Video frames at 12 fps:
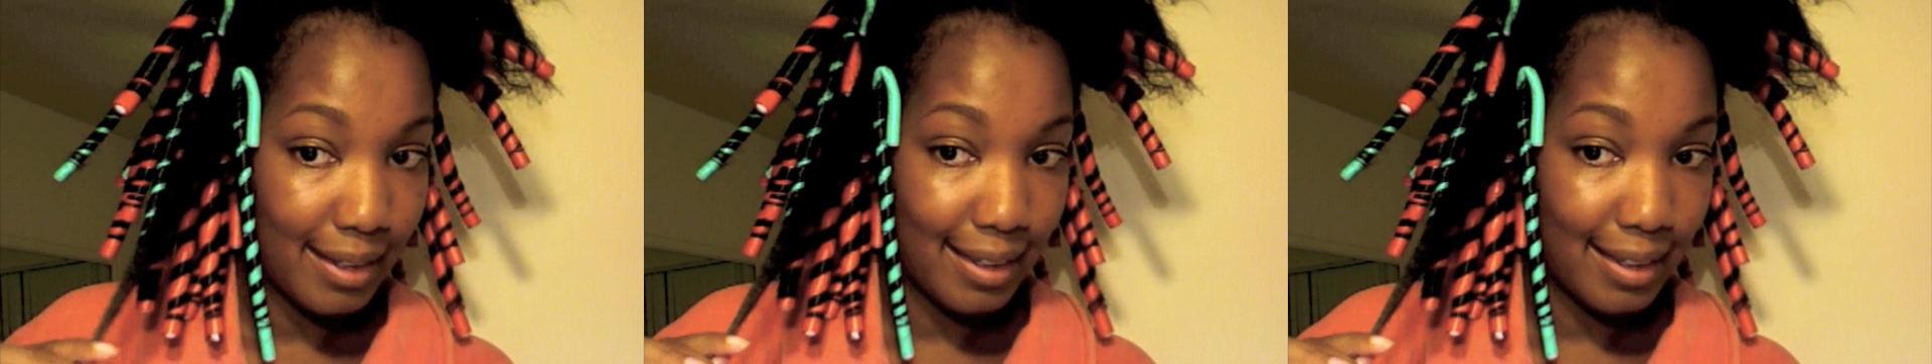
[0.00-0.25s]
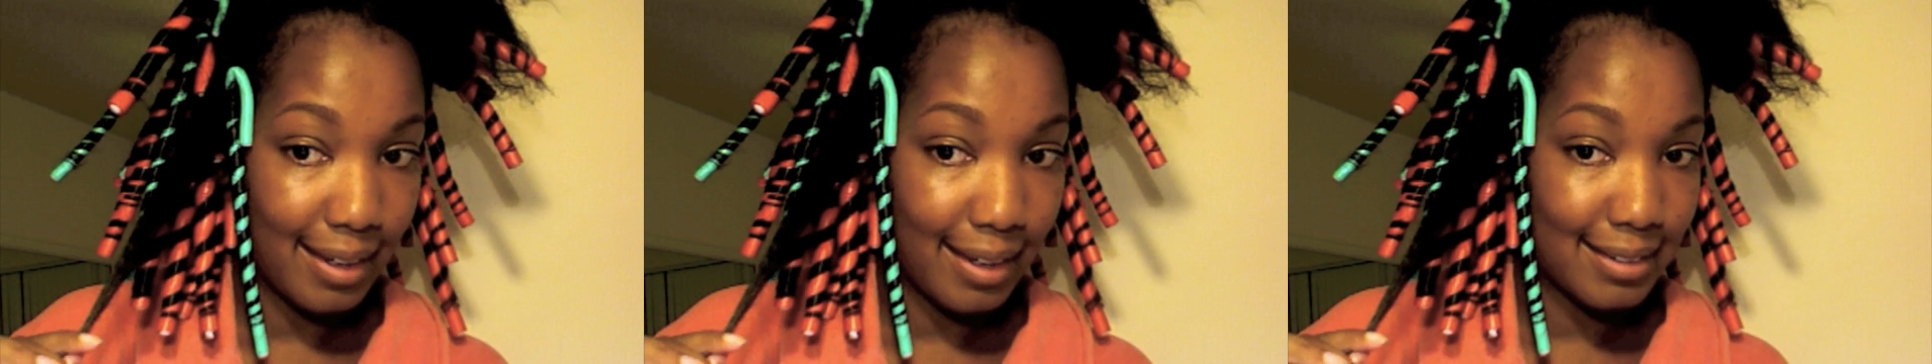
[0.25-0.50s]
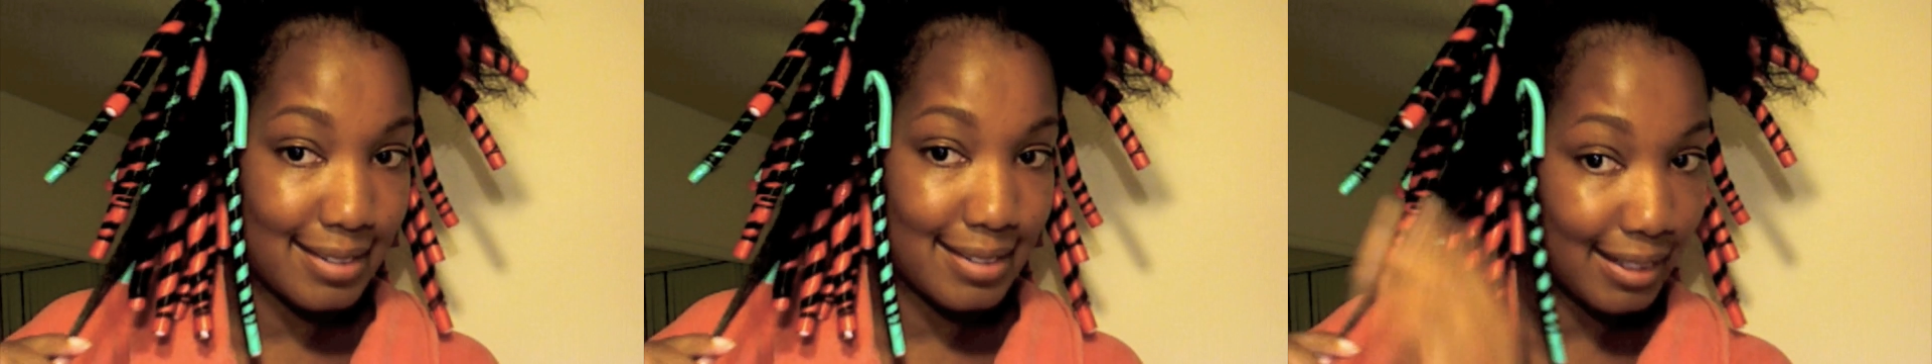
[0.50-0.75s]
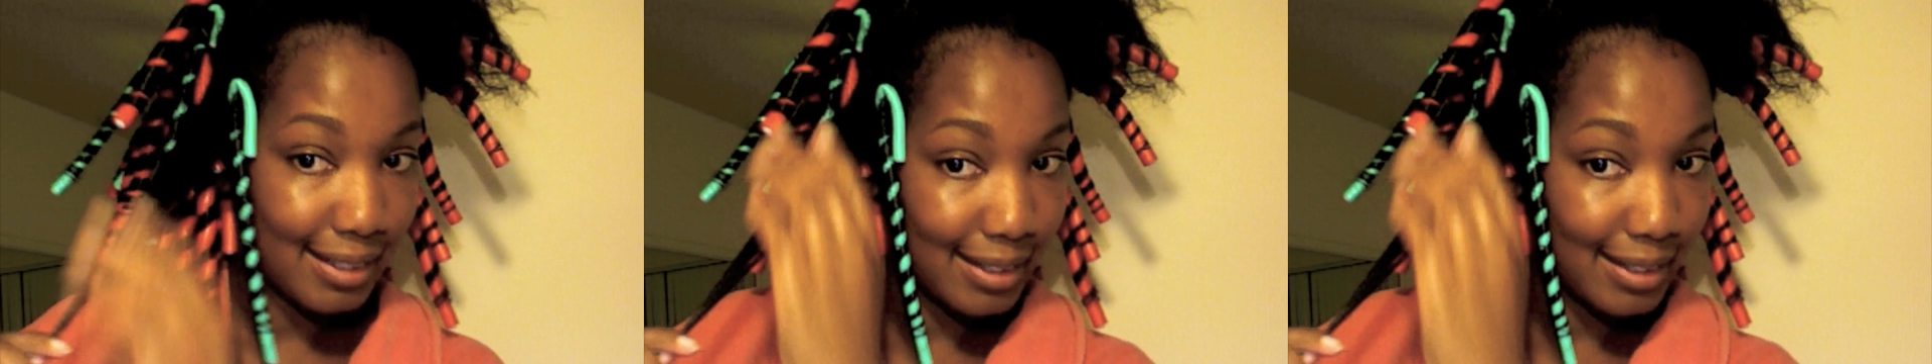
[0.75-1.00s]
and it
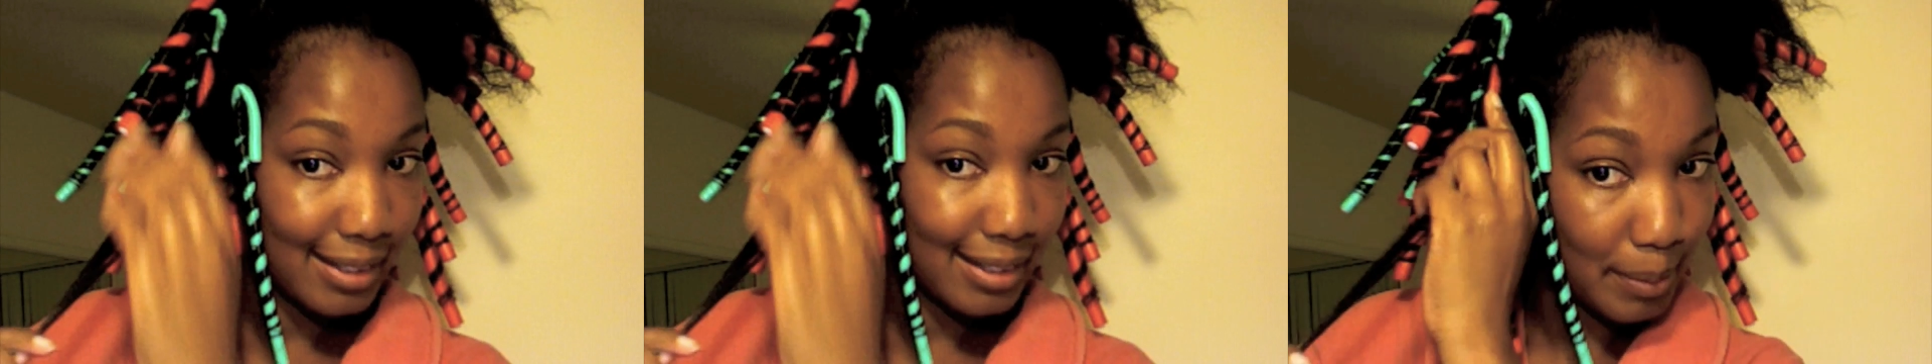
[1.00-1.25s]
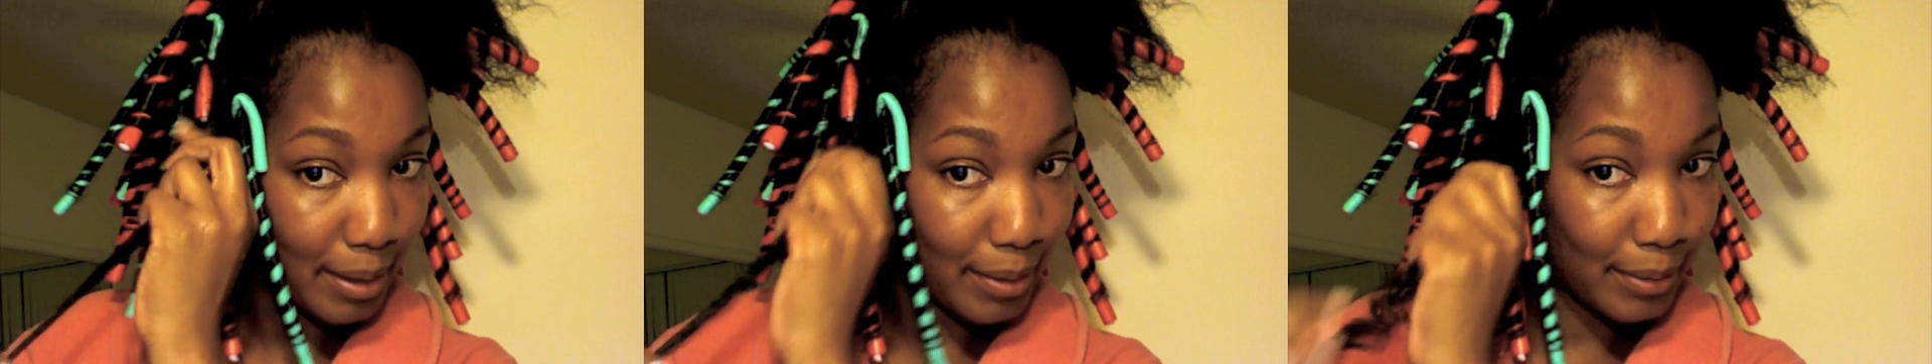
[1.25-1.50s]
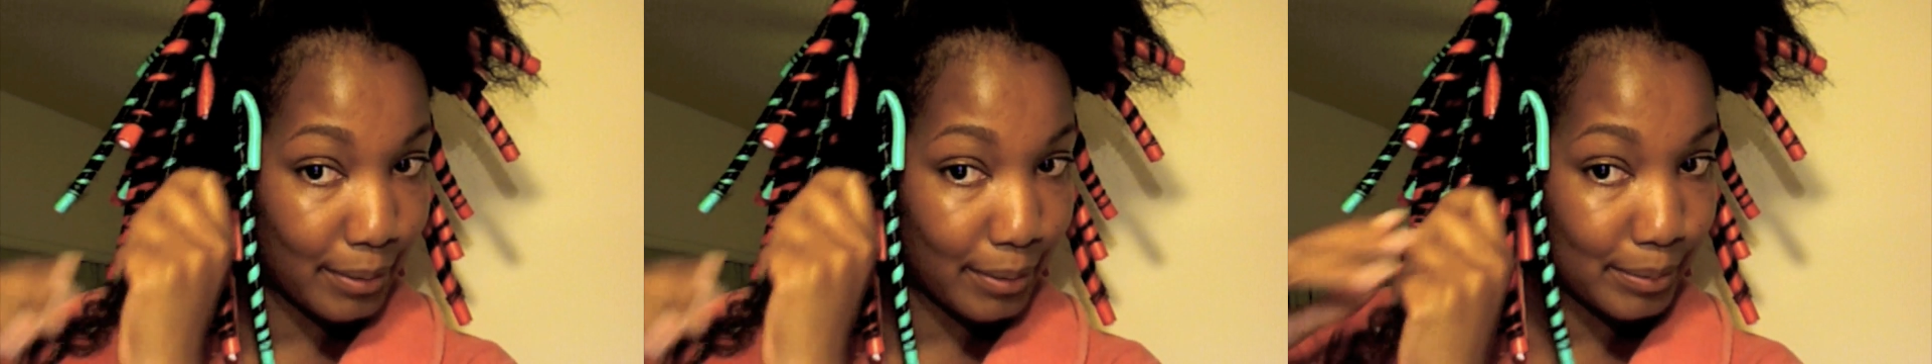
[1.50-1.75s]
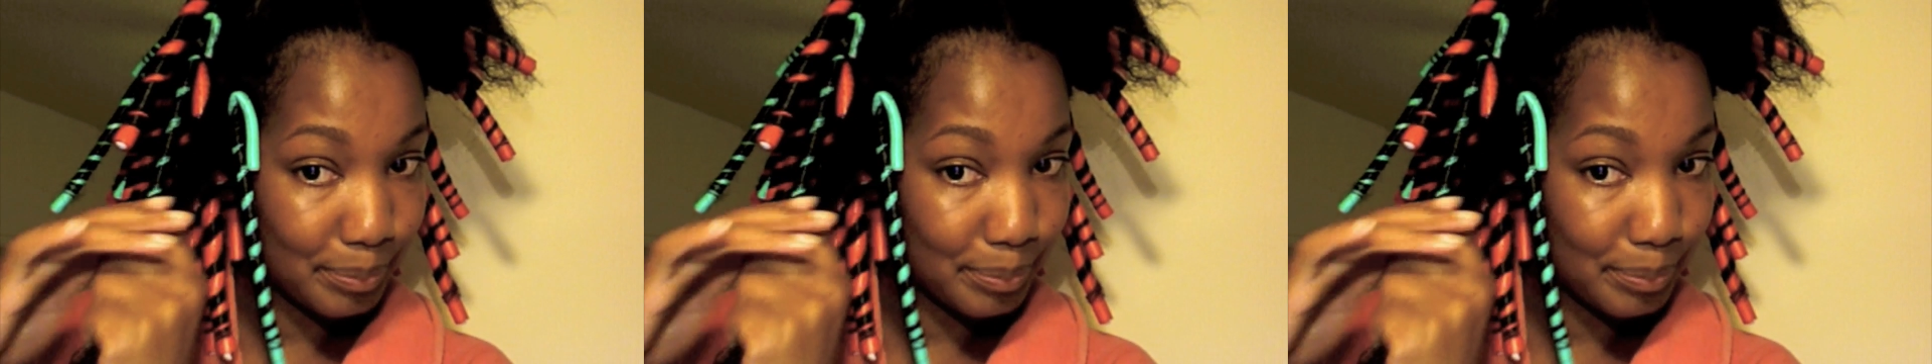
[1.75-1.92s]
takes about